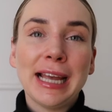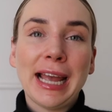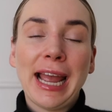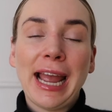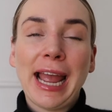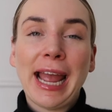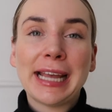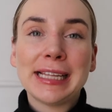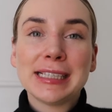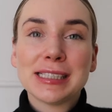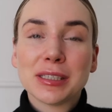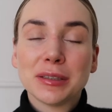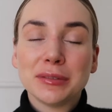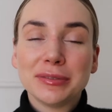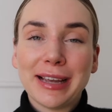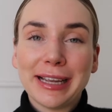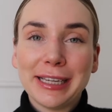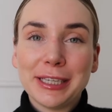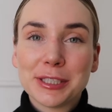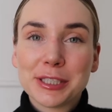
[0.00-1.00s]
And
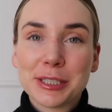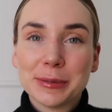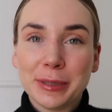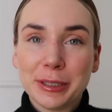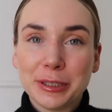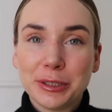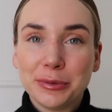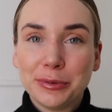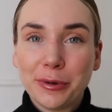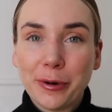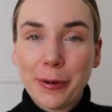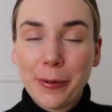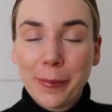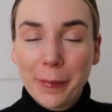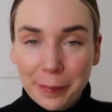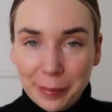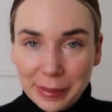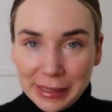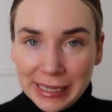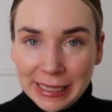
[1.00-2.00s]
thank you so much for
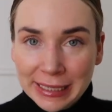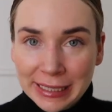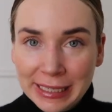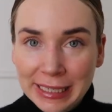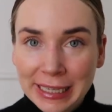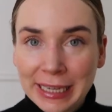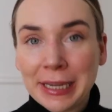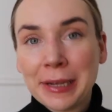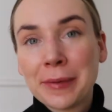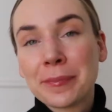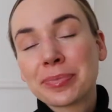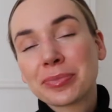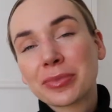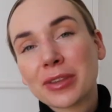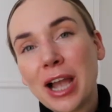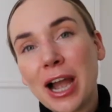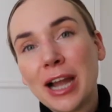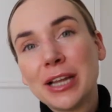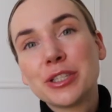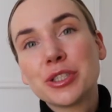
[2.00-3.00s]
being here.
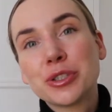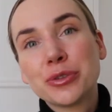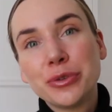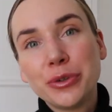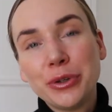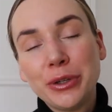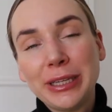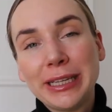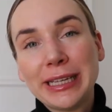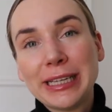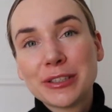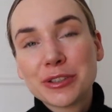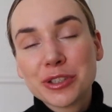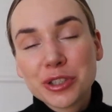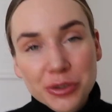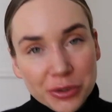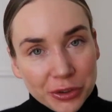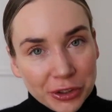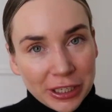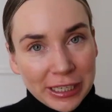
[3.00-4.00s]
I truly,
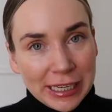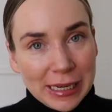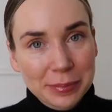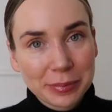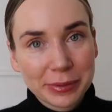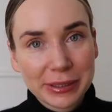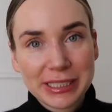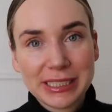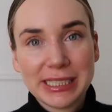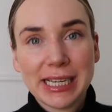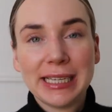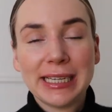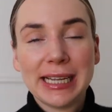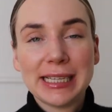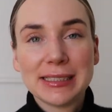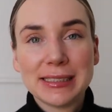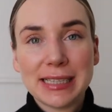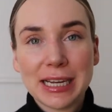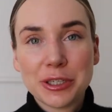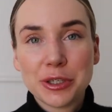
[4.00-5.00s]
truly appreciate
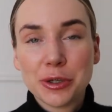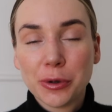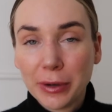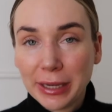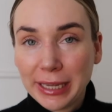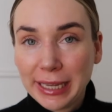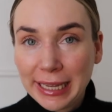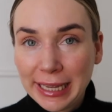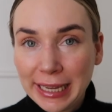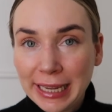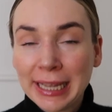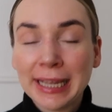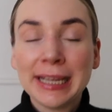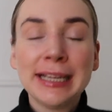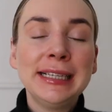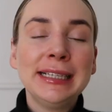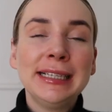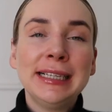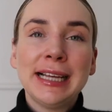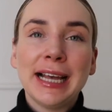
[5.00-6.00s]
it that you're here.
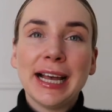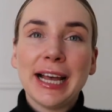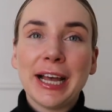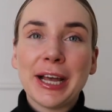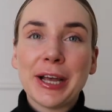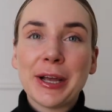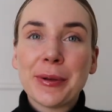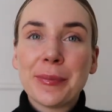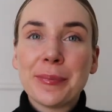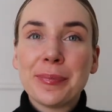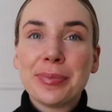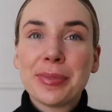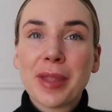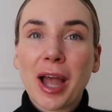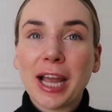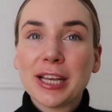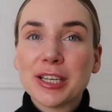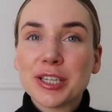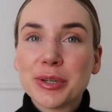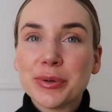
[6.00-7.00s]

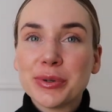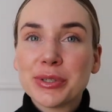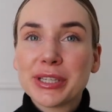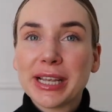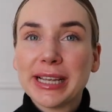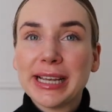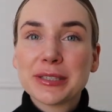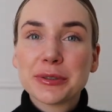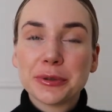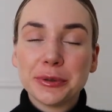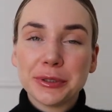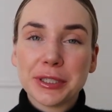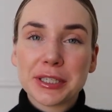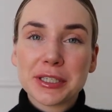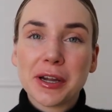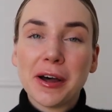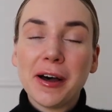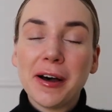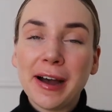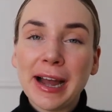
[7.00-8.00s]
I do say it all the
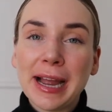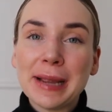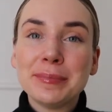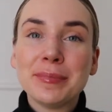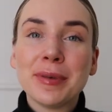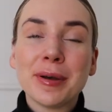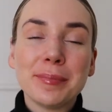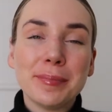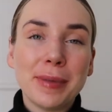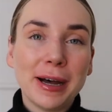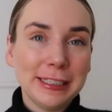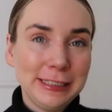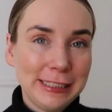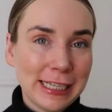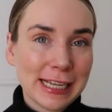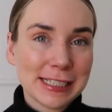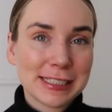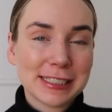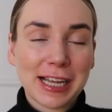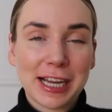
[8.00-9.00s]
time, but
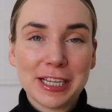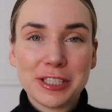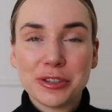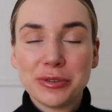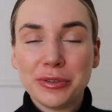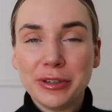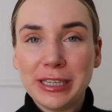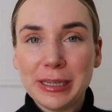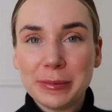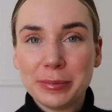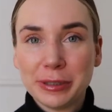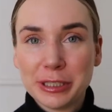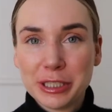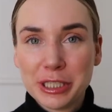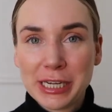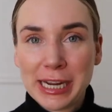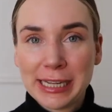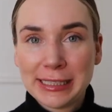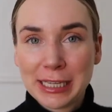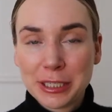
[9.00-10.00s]
yes, I truly
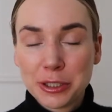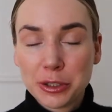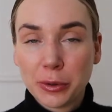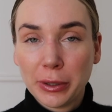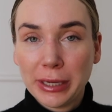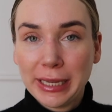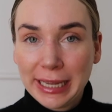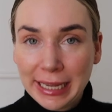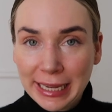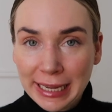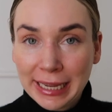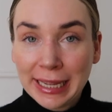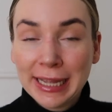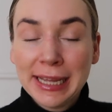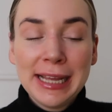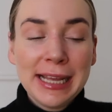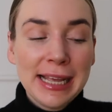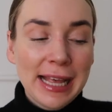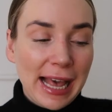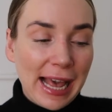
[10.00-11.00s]
appreciate that you're here.
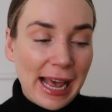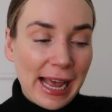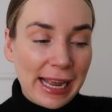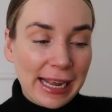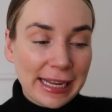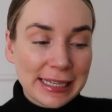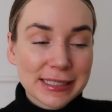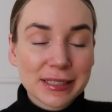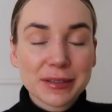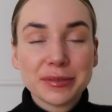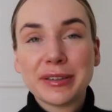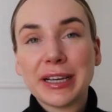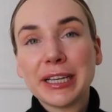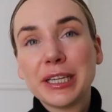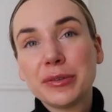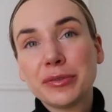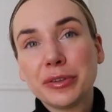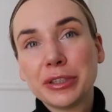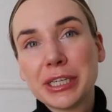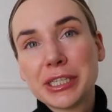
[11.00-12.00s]
And thank
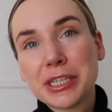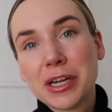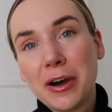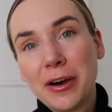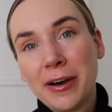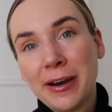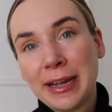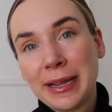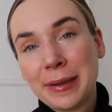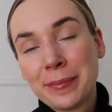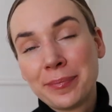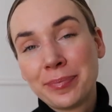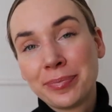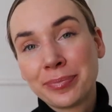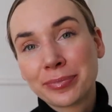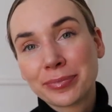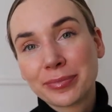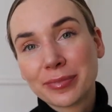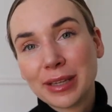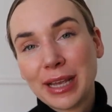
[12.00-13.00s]
you for your time.
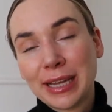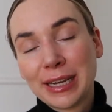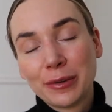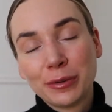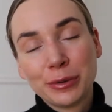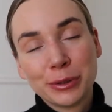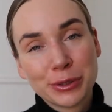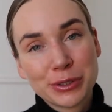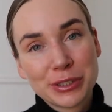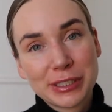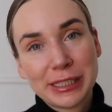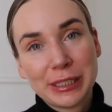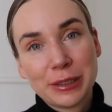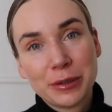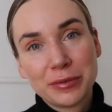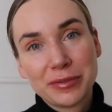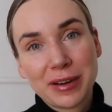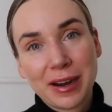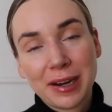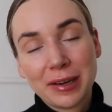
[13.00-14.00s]
And I will see
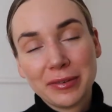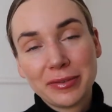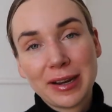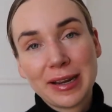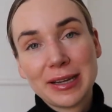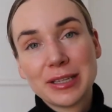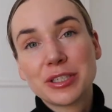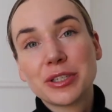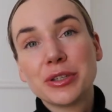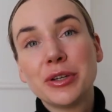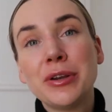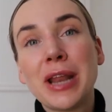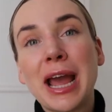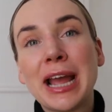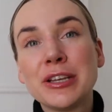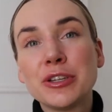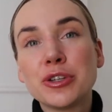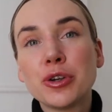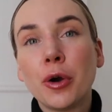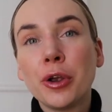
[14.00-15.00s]
you very, very soon.
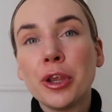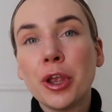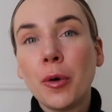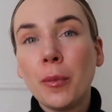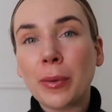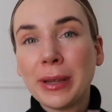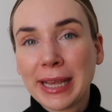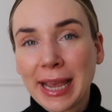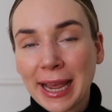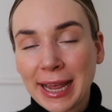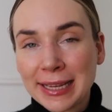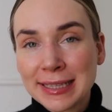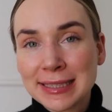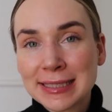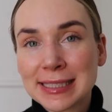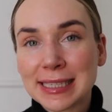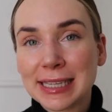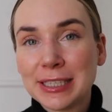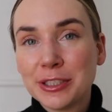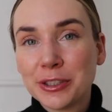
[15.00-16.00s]
Enjoy your
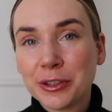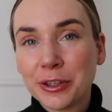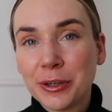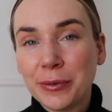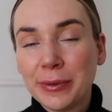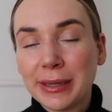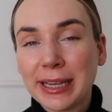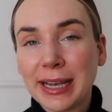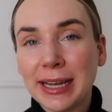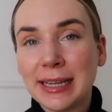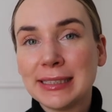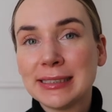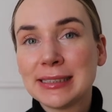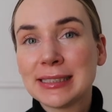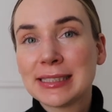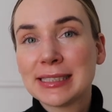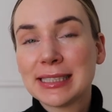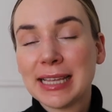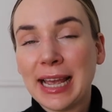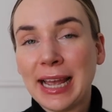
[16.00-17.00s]
weekend. Enjoy your
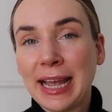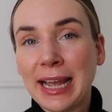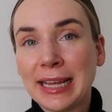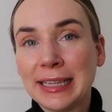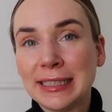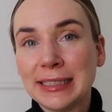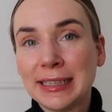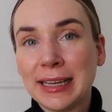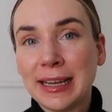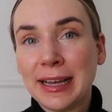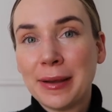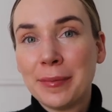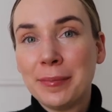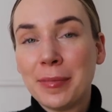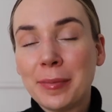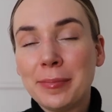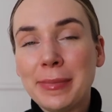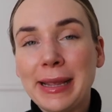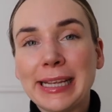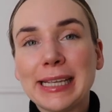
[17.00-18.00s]
weekend.
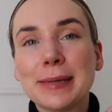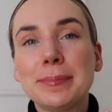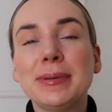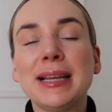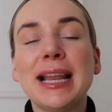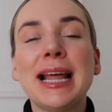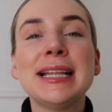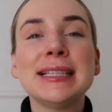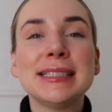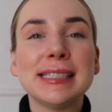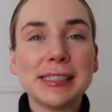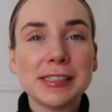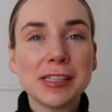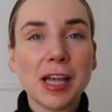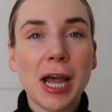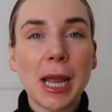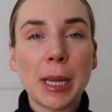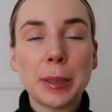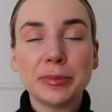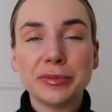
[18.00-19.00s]
And make plenty of
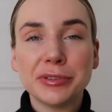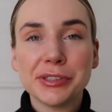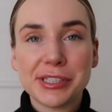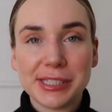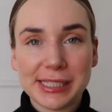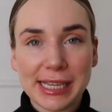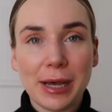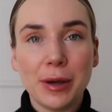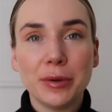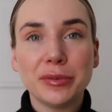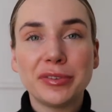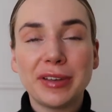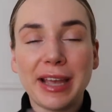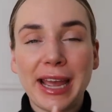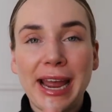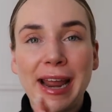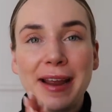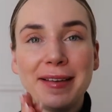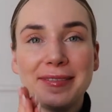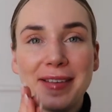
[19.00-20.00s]
time for
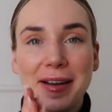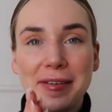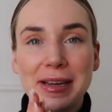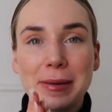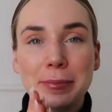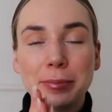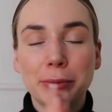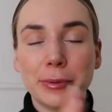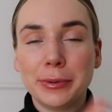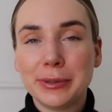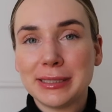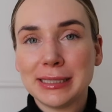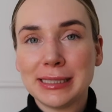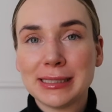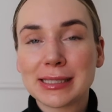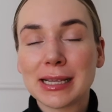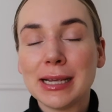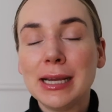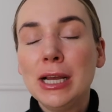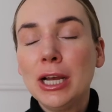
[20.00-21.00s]
self-care. Very
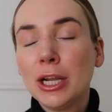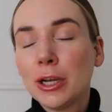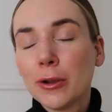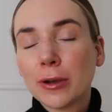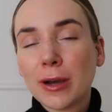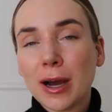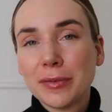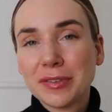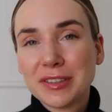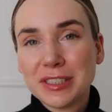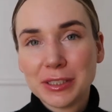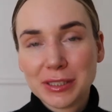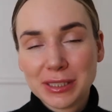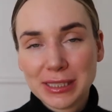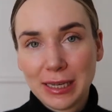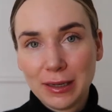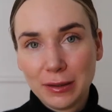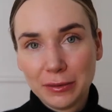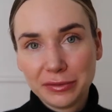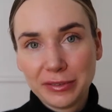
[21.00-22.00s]
important. Look after
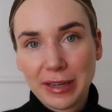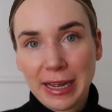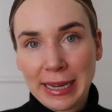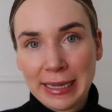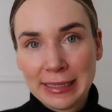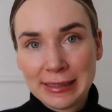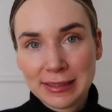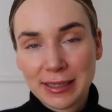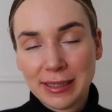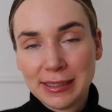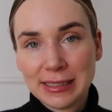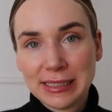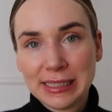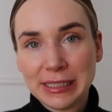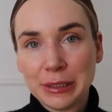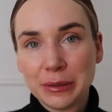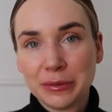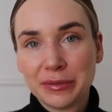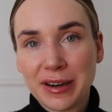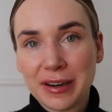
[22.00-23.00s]
yourself. And I see
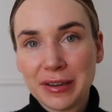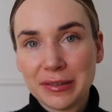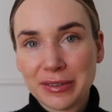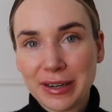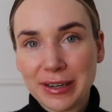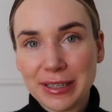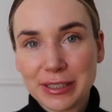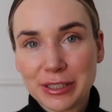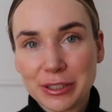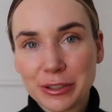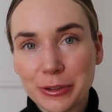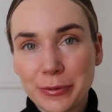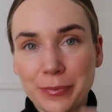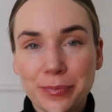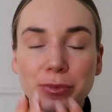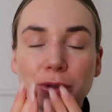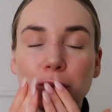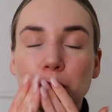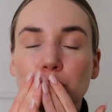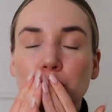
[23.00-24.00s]
you very, very
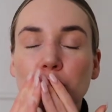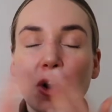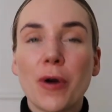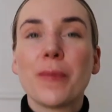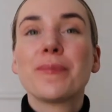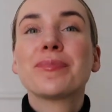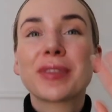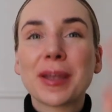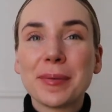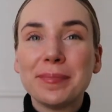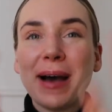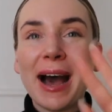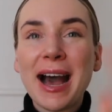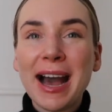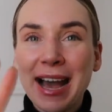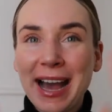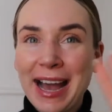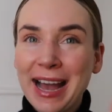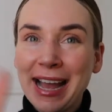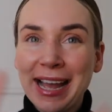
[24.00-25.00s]
soon.
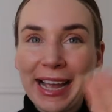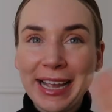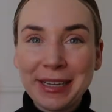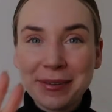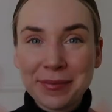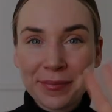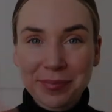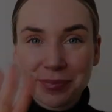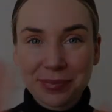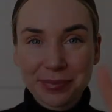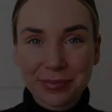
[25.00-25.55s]
Bye.